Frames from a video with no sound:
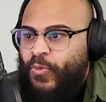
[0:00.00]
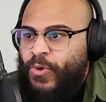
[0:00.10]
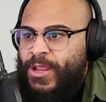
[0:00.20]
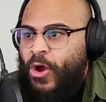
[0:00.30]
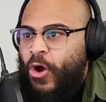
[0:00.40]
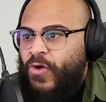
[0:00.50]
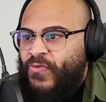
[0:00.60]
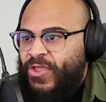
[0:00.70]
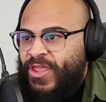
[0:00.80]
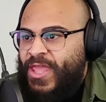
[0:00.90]
really hard
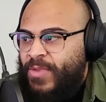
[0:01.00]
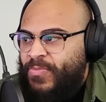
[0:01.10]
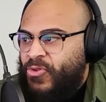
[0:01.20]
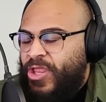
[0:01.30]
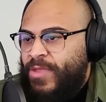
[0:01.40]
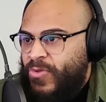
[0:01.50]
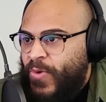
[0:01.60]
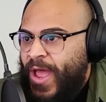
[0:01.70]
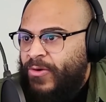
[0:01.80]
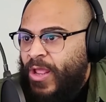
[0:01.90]
for the gatekeepers to keep
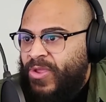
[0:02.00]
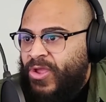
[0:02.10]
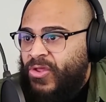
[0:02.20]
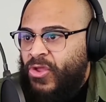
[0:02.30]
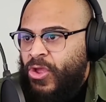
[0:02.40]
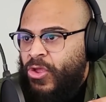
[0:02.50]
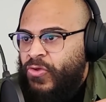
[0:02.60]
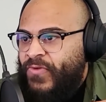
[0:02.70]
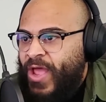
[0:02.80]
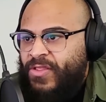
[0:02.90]
you out now, because
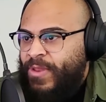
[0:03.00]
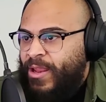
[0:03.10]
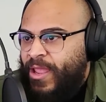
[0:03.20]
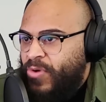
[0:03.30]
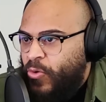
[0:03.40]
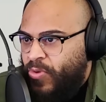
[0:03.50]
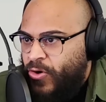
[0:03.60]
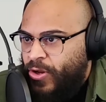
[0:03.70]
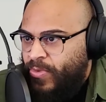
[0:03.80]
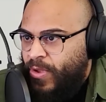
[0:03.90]
you've got somebody like Bo
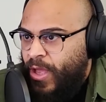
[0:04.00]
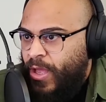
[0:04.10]
Burnham,